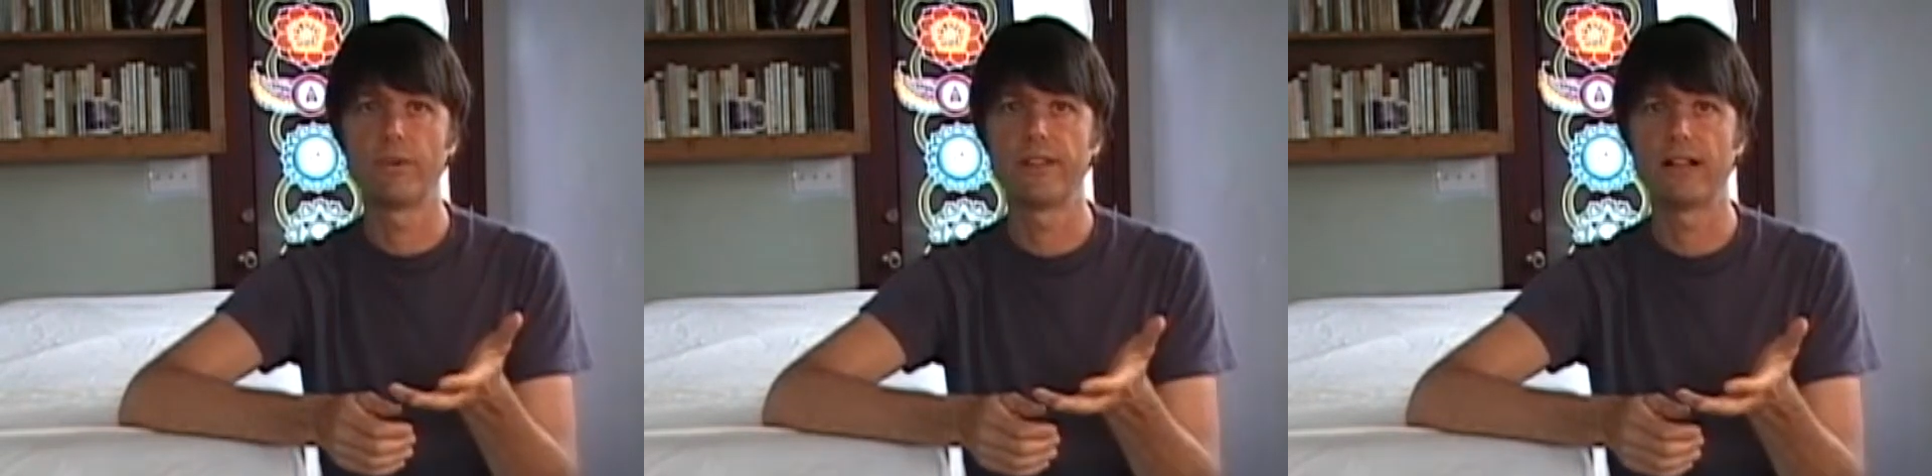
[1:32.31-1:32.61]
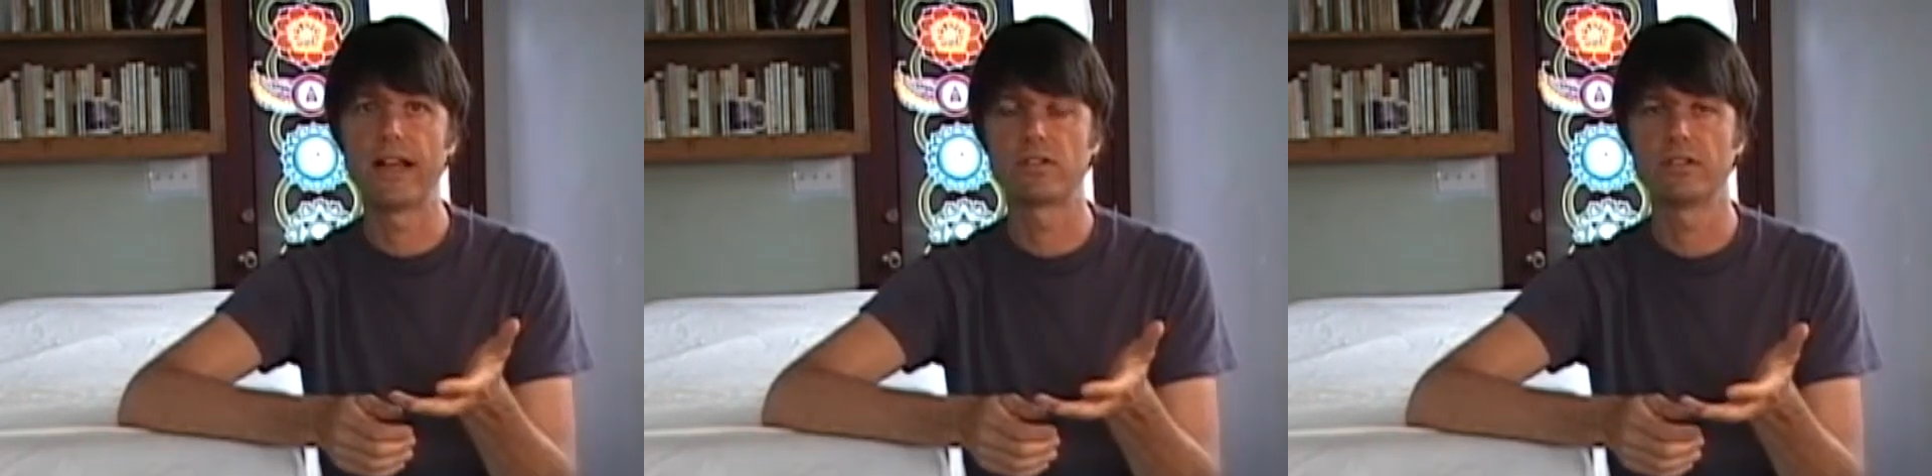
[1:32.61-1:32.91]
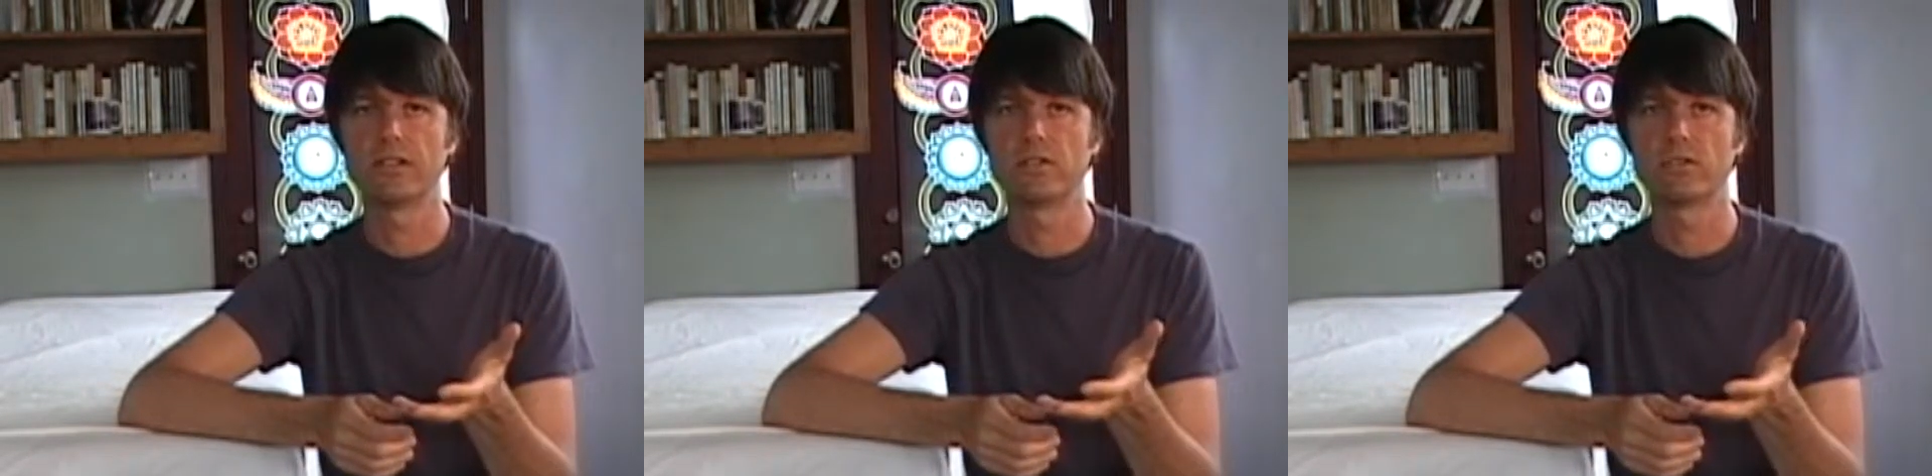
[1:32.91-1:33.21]
they'll
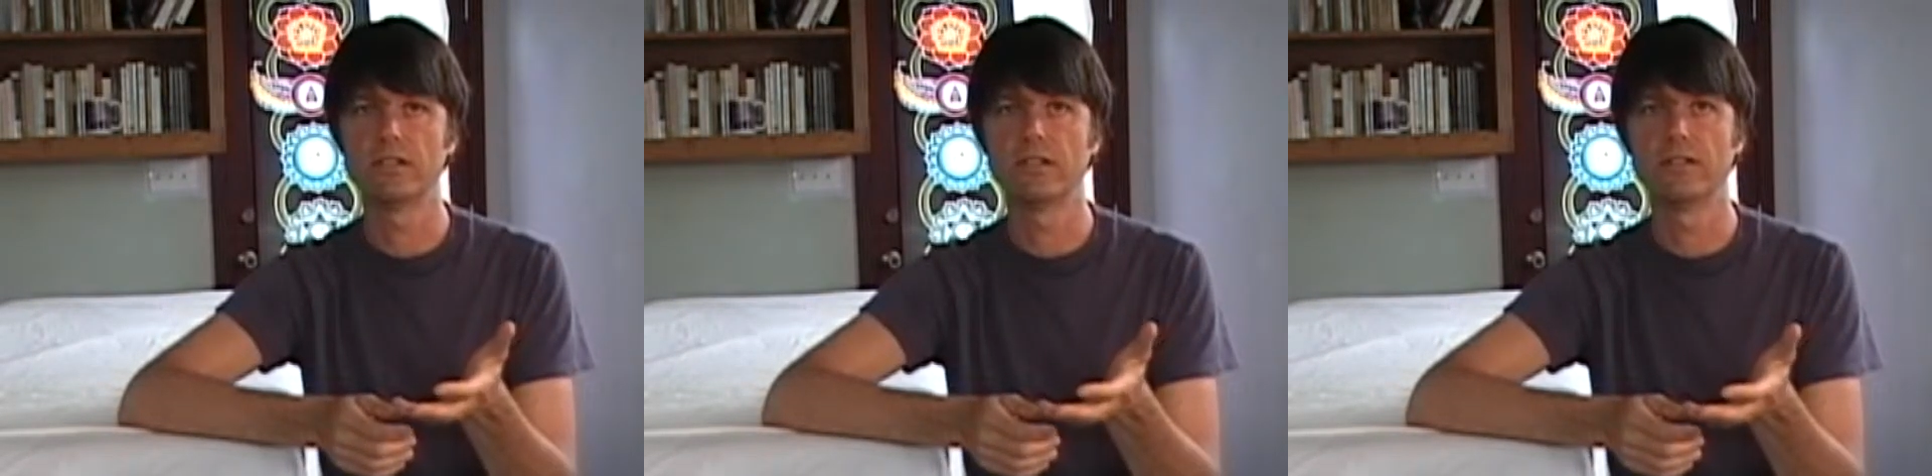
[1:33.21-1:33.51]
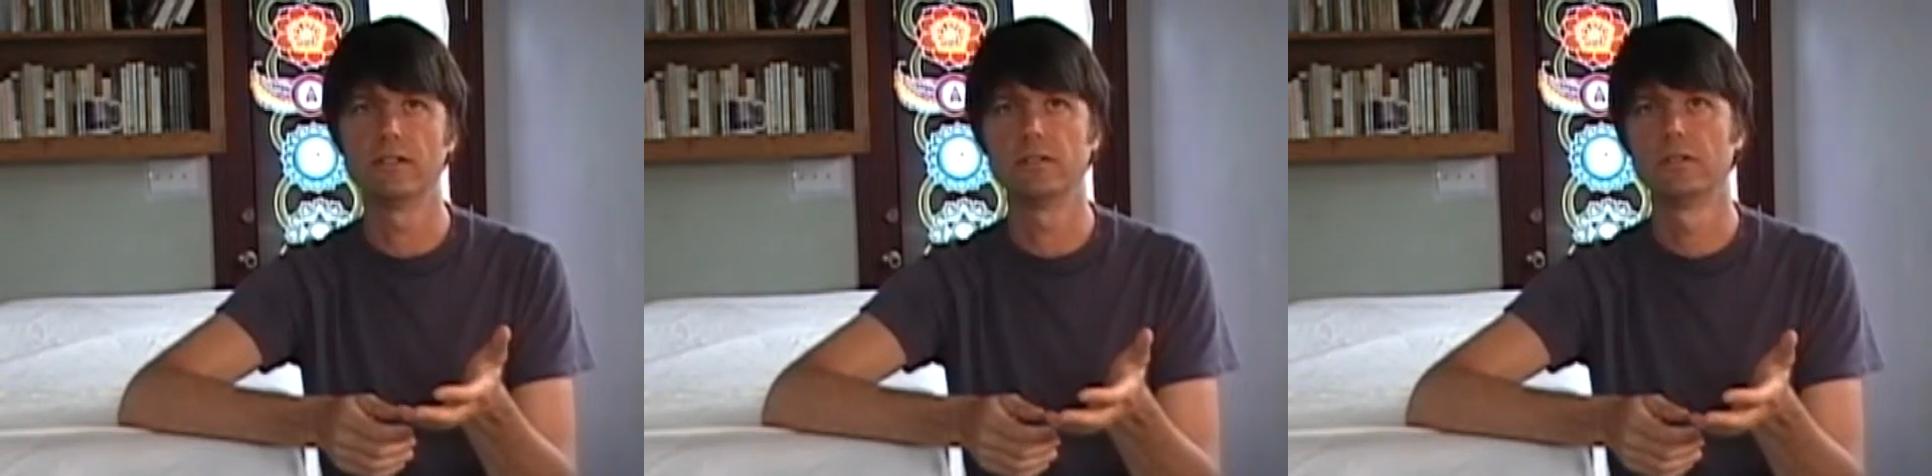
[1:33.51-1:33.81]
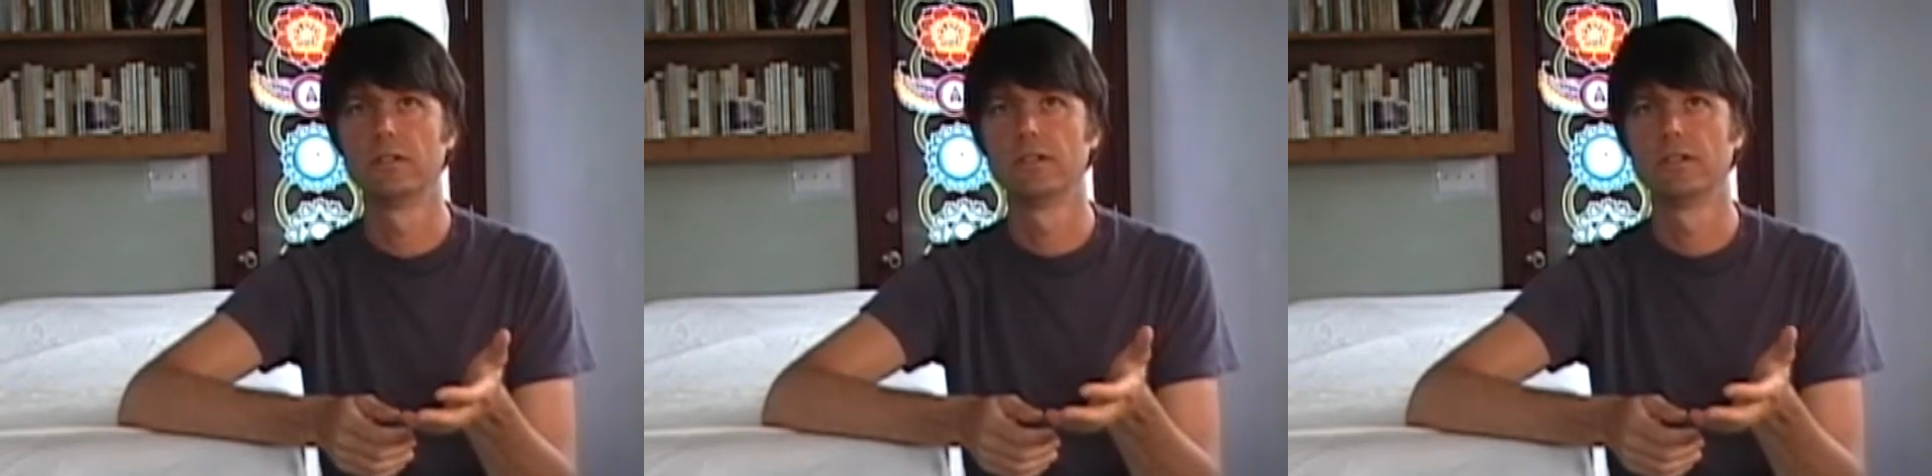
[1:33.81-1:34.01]
actually treat you,